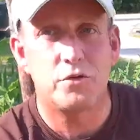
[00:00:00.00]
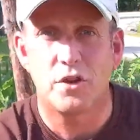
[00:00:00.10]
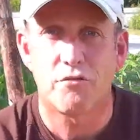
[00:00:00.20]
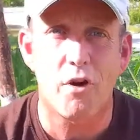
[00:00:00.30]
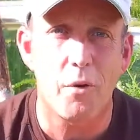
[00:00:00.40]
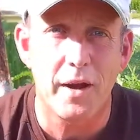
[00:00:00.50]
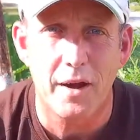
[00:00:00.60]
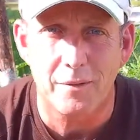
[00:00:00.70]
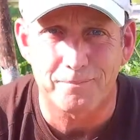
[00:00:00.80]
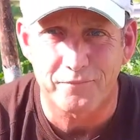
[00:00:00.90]
are throwing
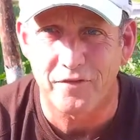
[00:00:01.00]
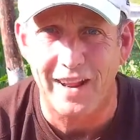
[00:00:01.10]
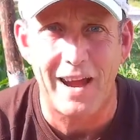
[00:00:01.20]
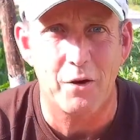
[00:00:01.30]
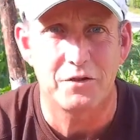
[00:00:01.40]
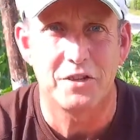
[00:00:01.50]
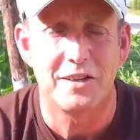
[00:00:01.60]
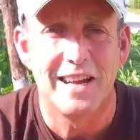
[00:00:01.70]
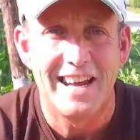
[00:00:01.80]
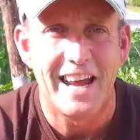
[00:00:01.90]
out flowers and
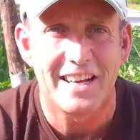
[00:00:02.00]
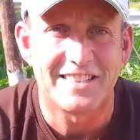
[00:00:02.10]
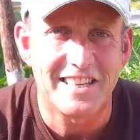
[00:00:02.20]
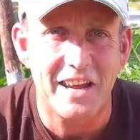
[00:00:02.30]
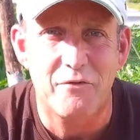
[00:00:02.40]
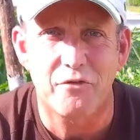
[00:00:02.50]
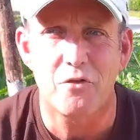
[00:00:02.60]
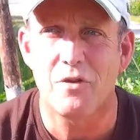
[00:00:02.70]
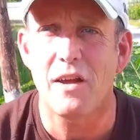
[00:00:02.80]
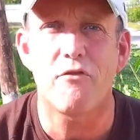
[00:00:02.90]
setting
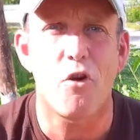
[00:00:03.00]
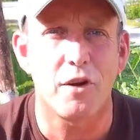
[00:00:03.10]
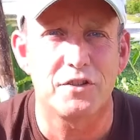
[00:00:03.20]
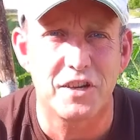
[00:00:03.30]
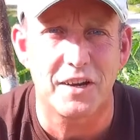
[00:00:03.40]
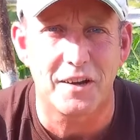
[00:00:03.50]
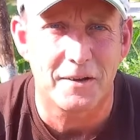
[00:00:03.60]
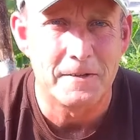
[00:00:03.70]
fruit left, right and centre.